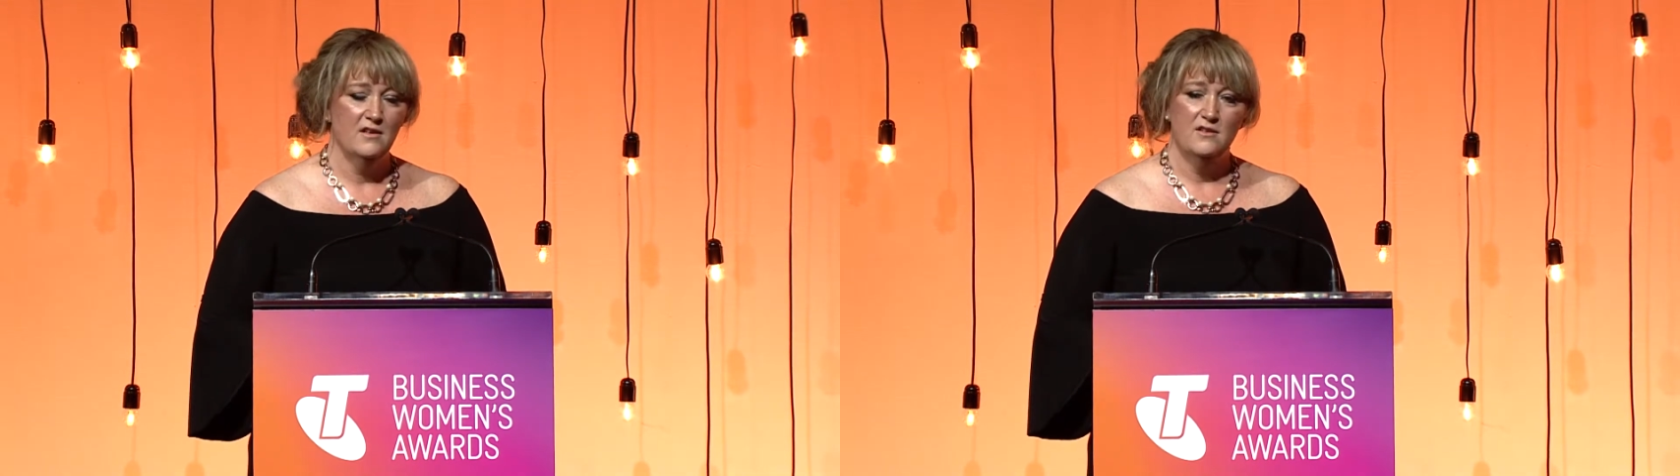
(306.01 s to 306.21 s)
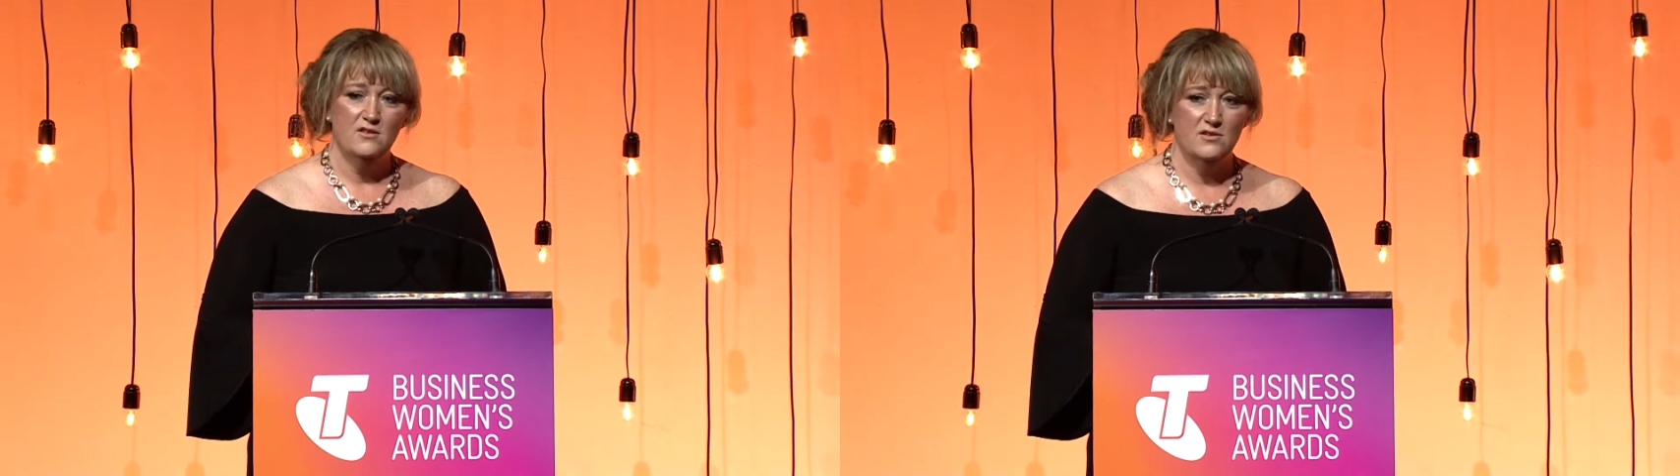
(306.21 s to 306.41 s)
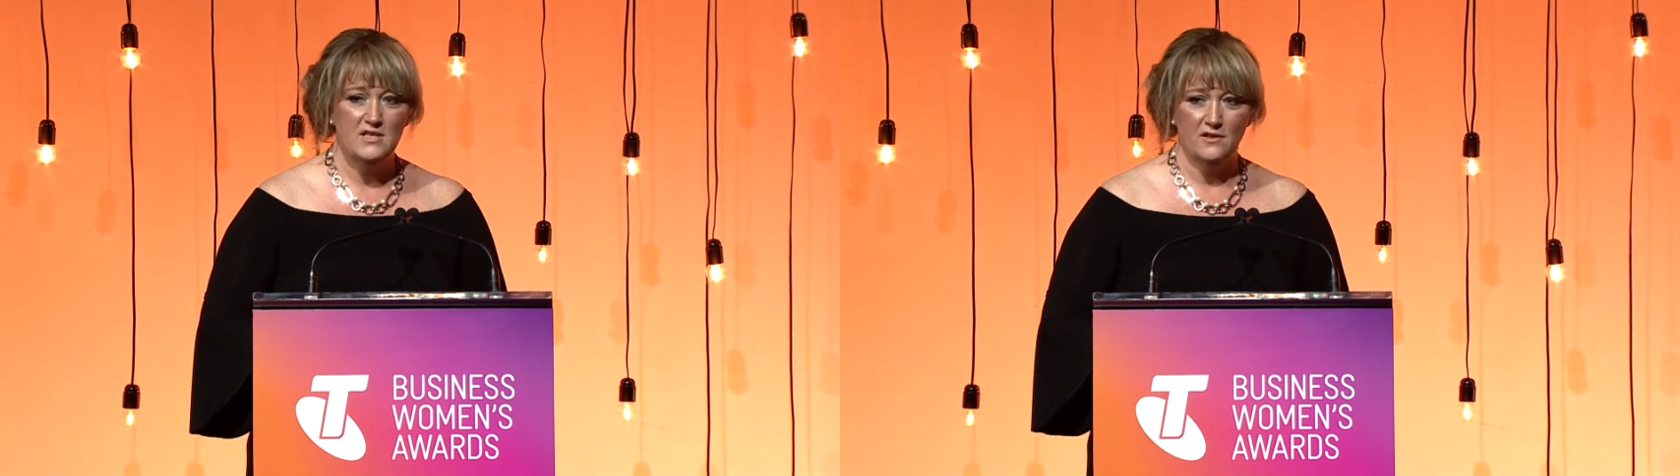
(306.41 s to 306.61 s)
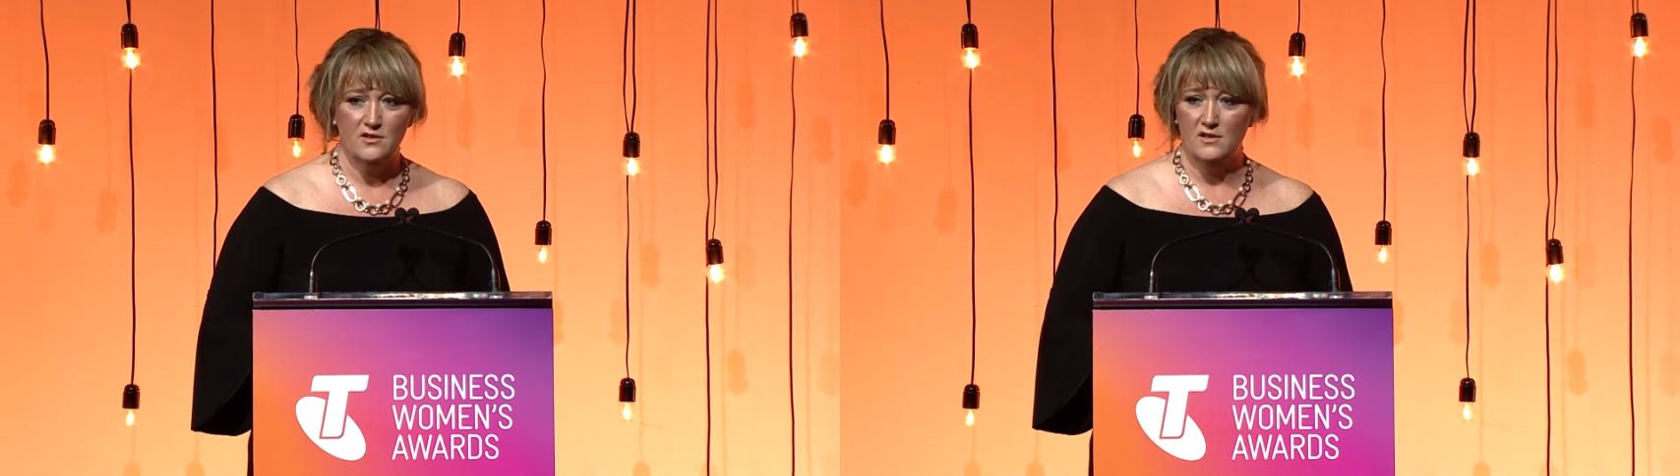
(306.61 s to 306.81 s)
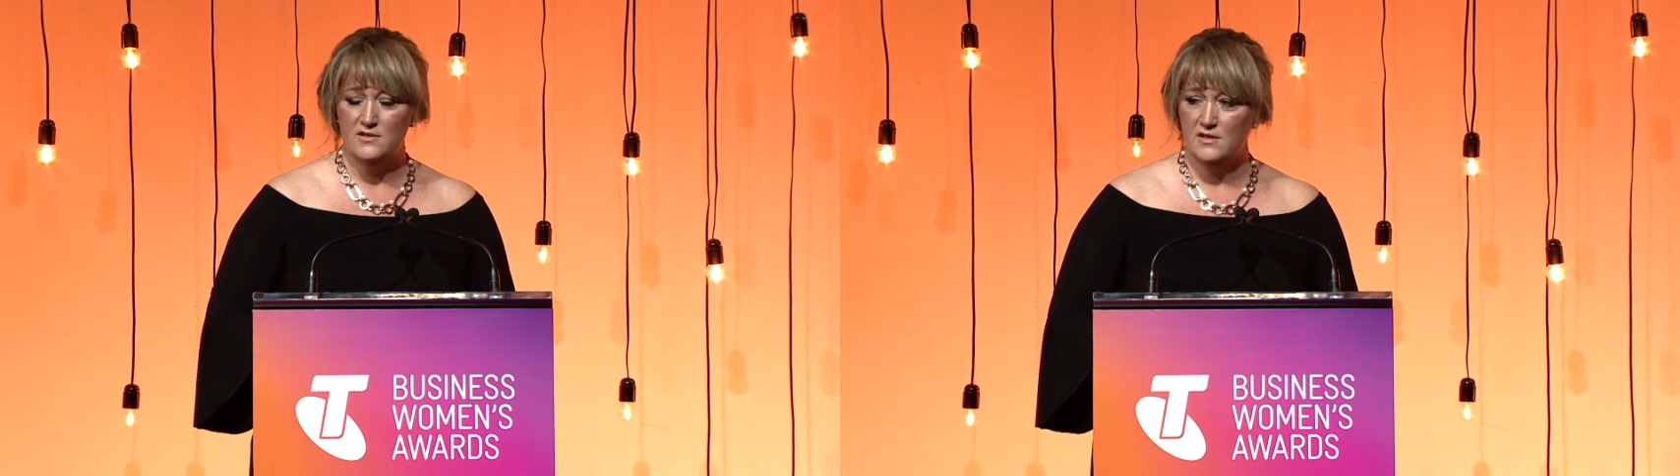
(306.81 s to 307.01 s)
new
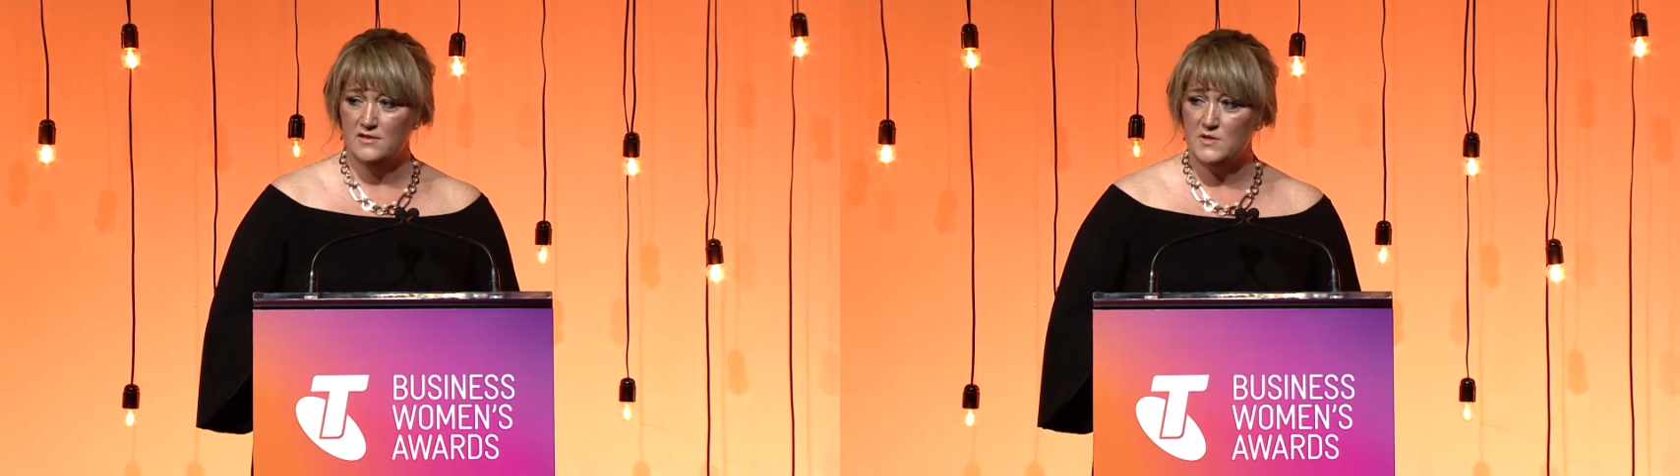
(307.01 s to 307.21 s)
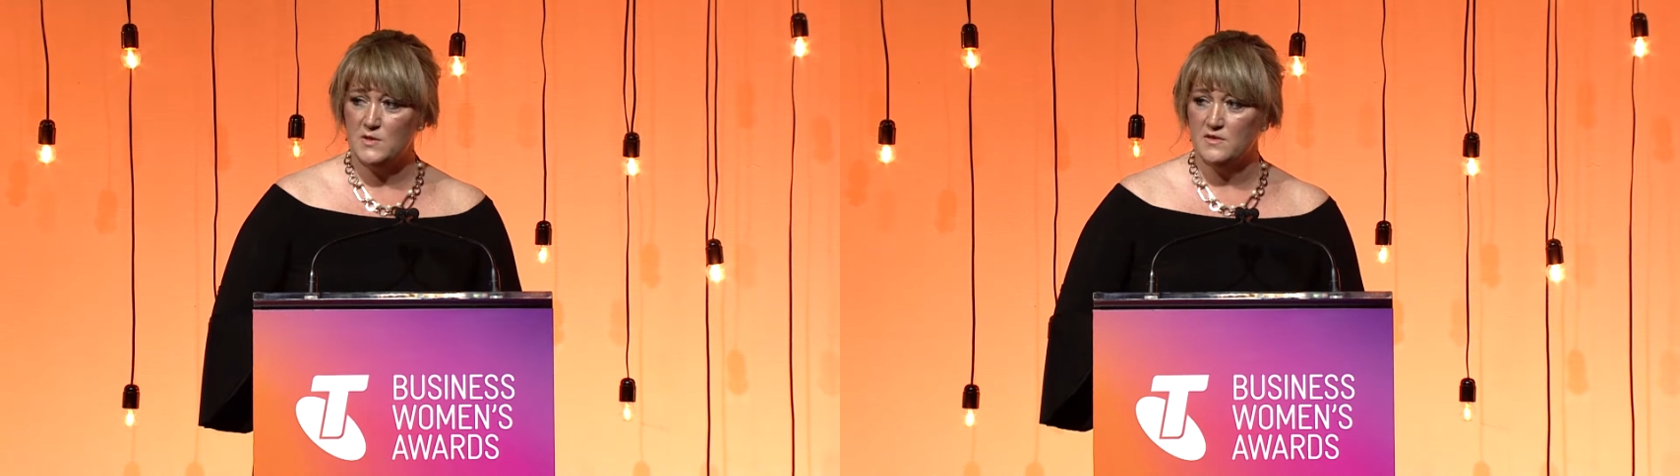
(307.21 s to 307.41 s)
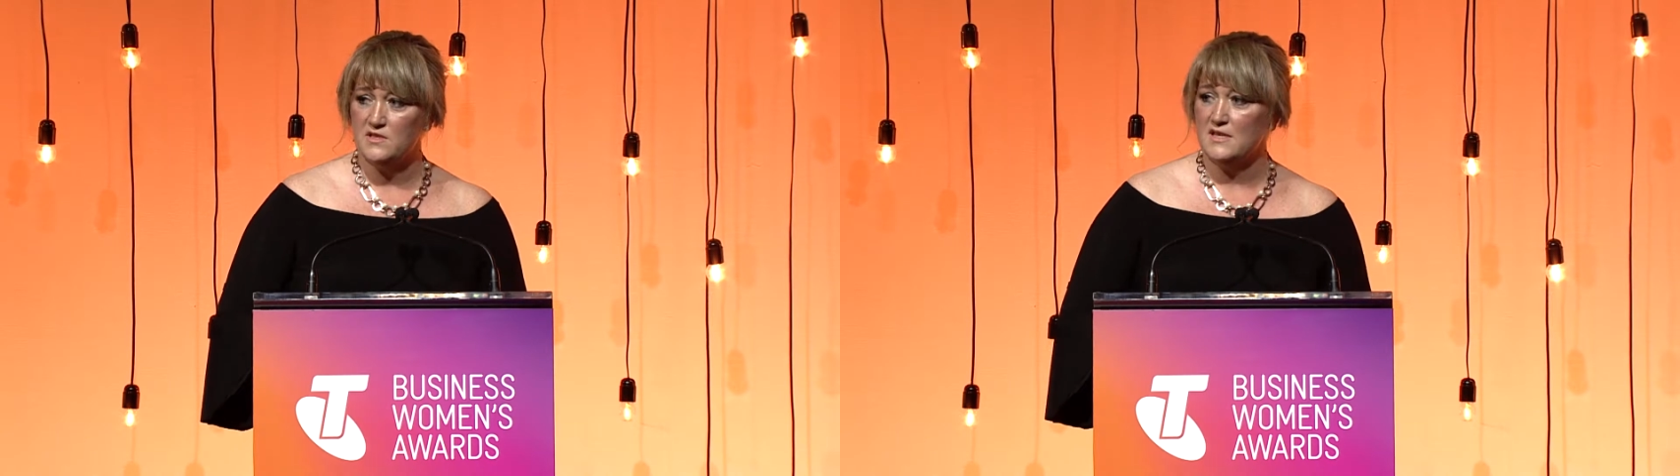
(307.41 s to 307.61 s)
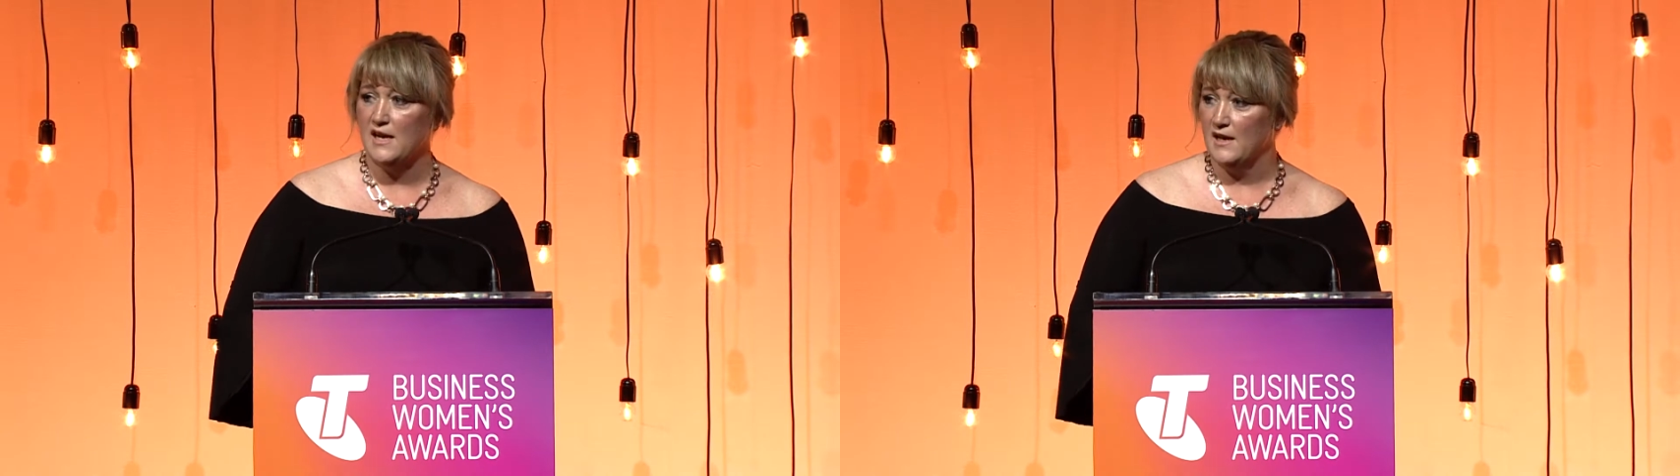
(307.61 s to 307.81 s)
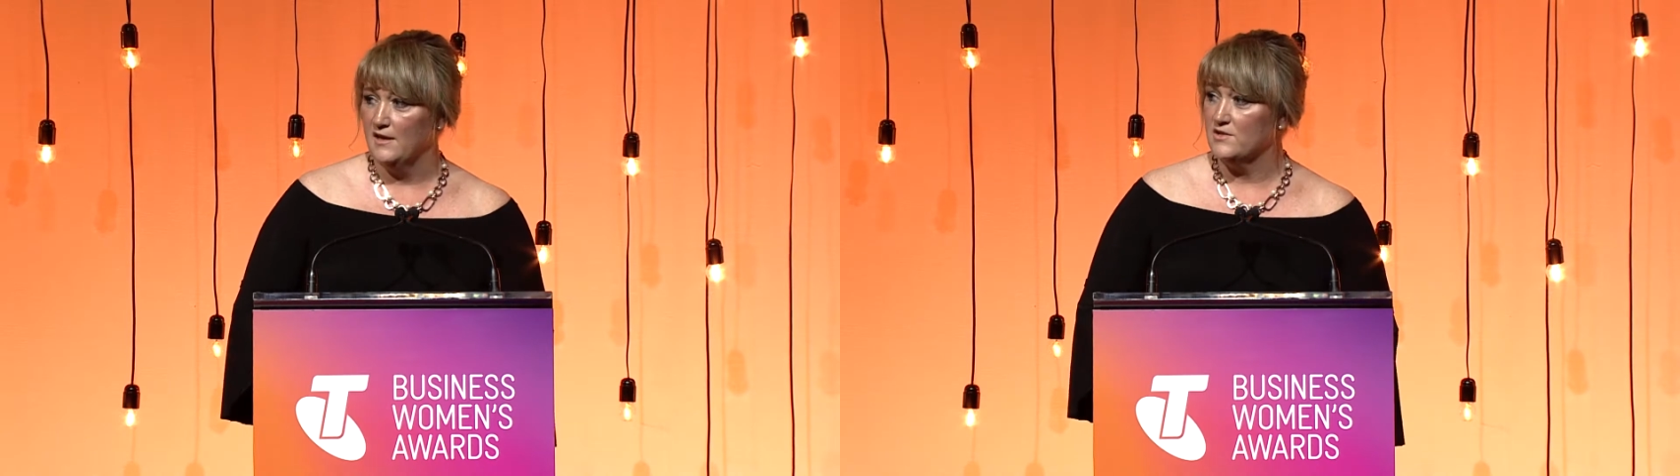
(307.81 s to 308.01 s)
technologies to the
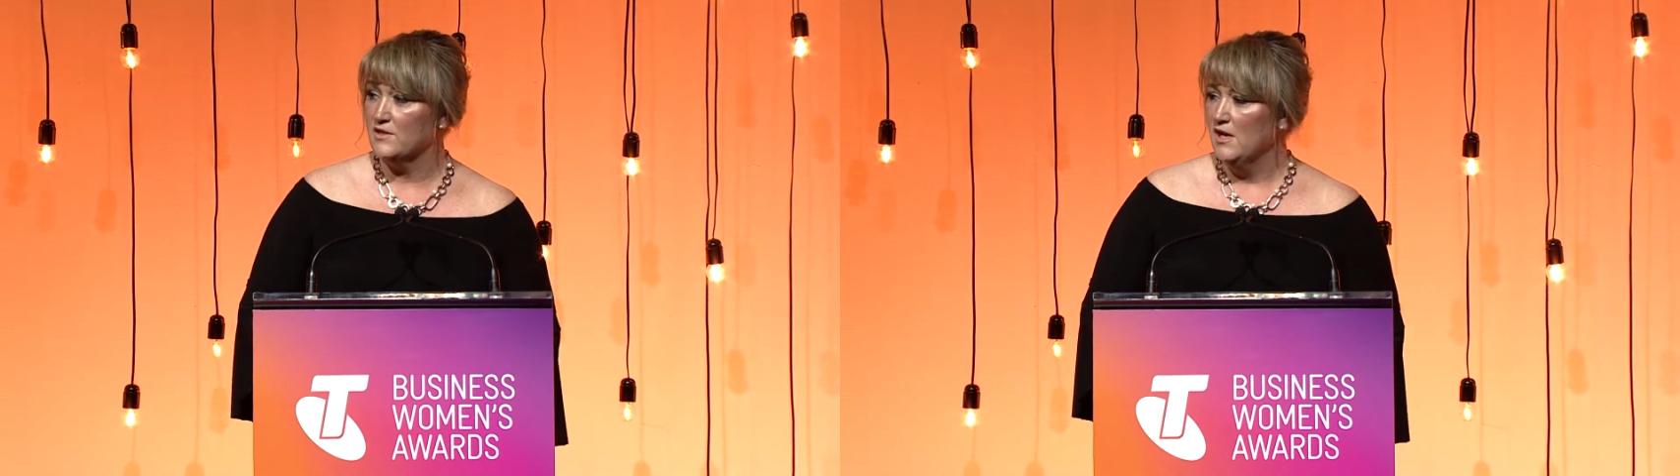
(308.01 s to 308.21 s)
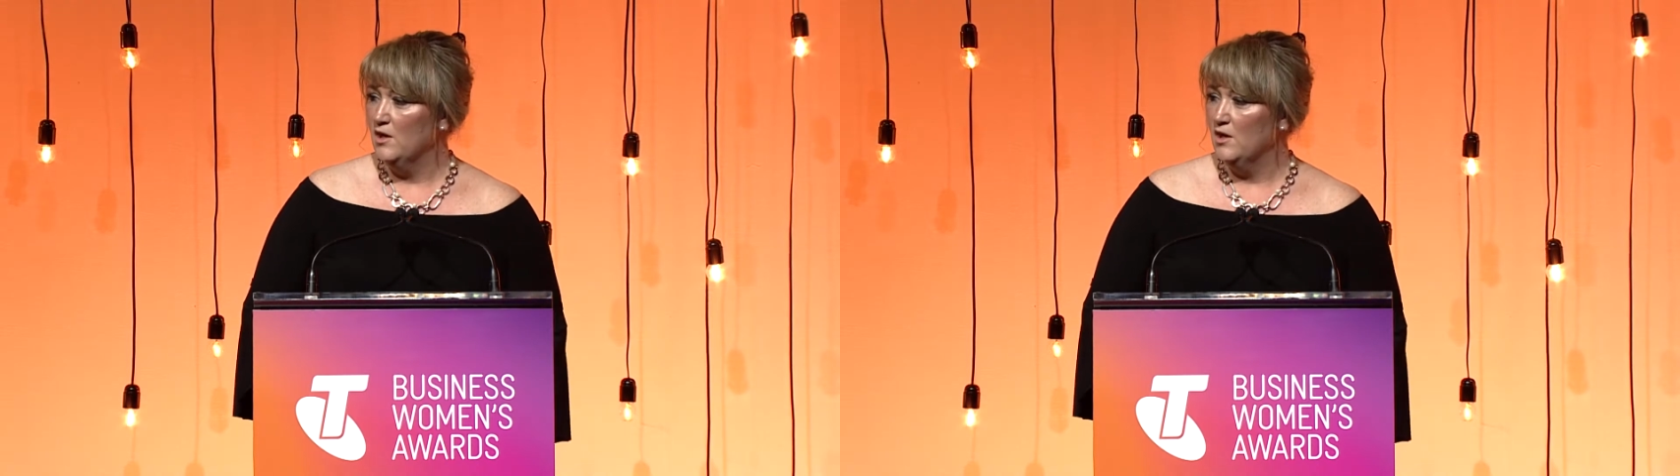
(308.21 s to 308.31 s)
stage,